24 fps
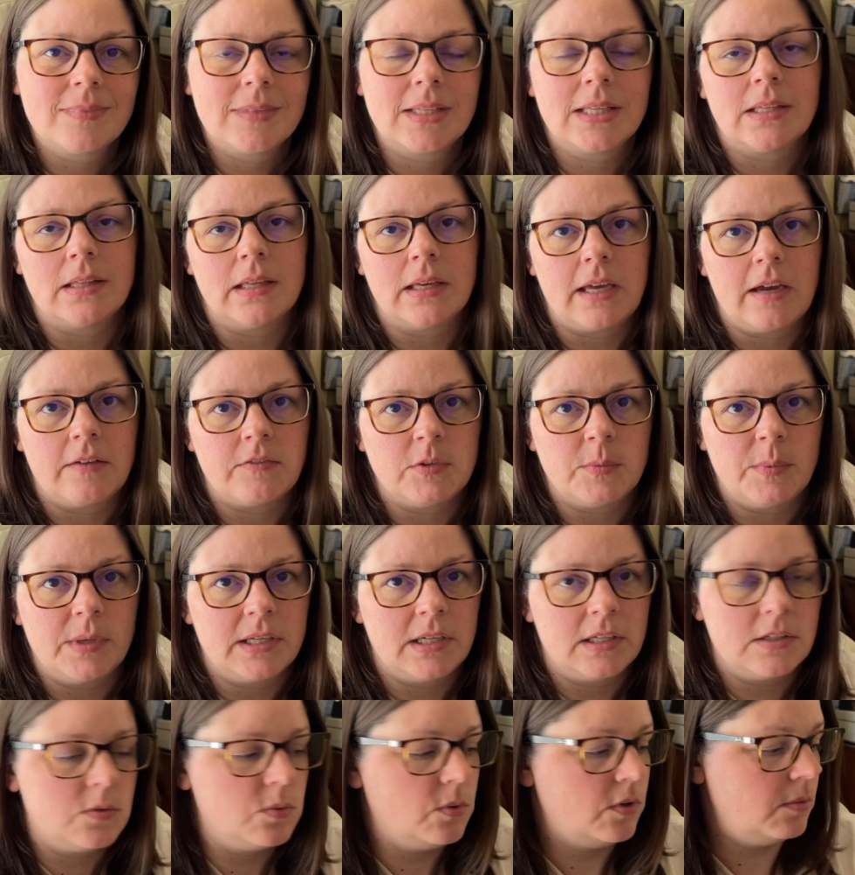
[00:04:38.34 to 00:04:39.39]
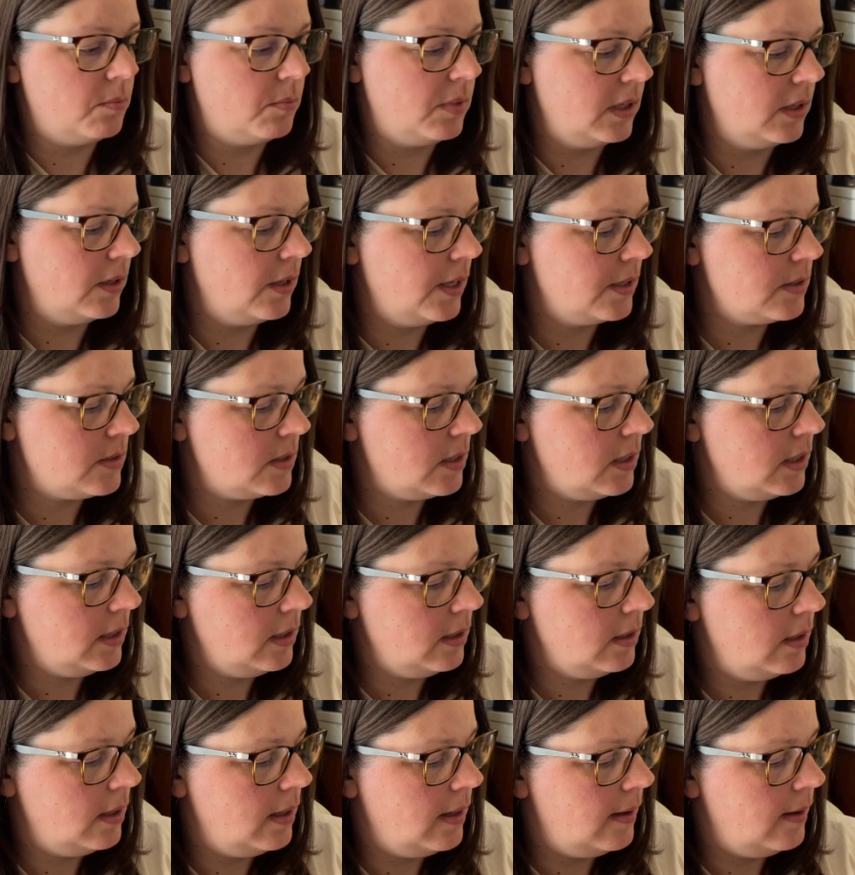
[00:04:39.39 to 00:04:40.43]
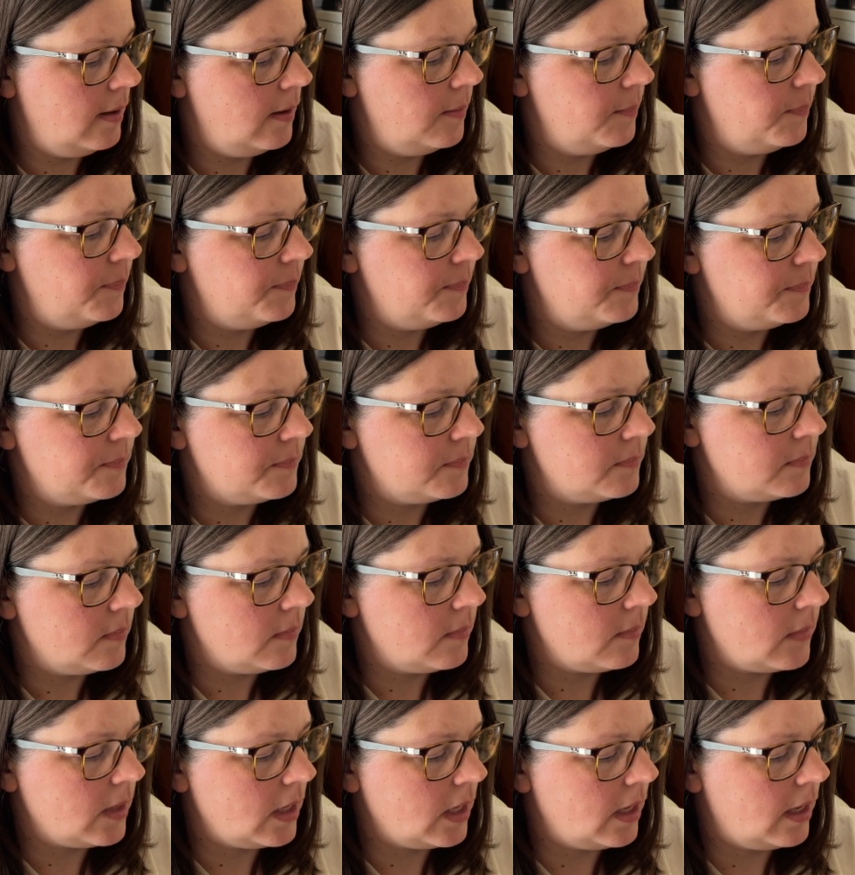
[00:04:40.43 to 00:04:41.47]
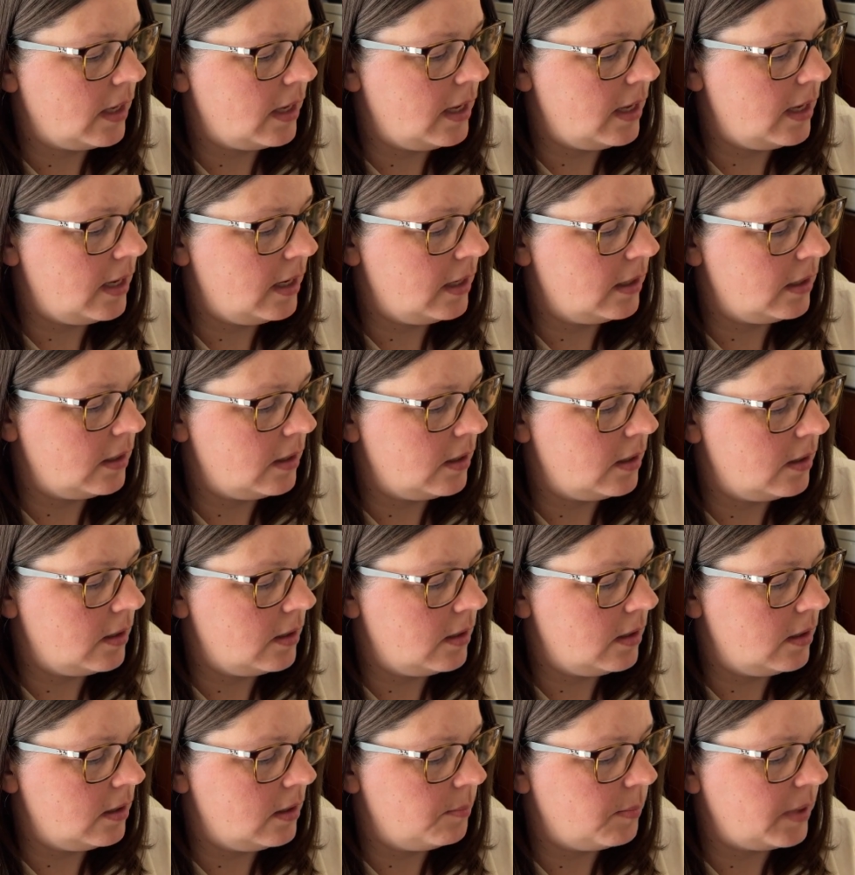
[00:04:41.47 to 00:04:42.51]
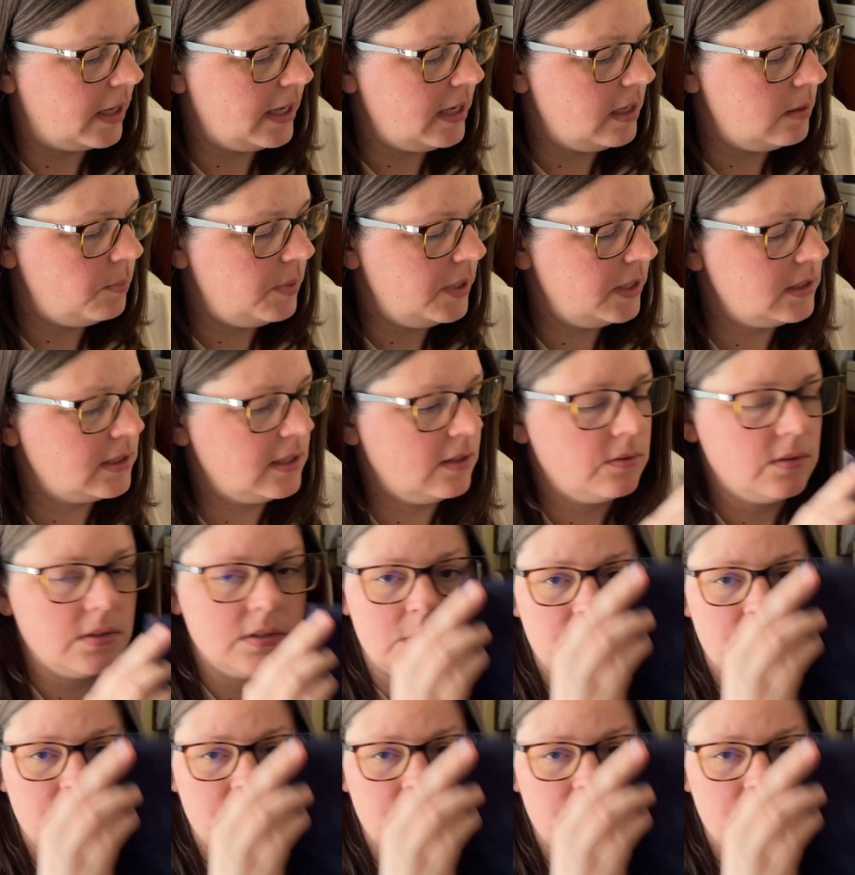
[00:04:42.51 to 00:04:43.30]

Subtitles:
like after my kids were in bed last night. And I had picked out this